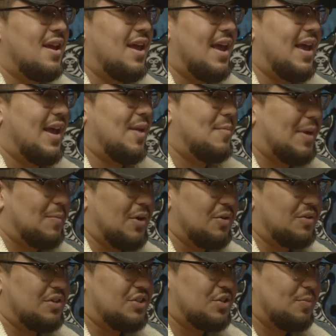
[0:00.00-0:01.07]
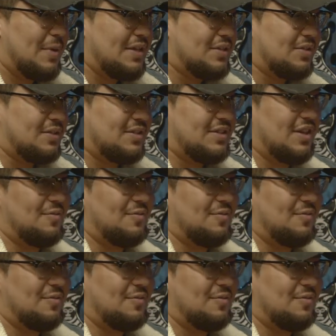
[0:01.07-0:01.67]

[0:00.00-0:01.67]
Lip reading: and make my own instrumentals and stuff,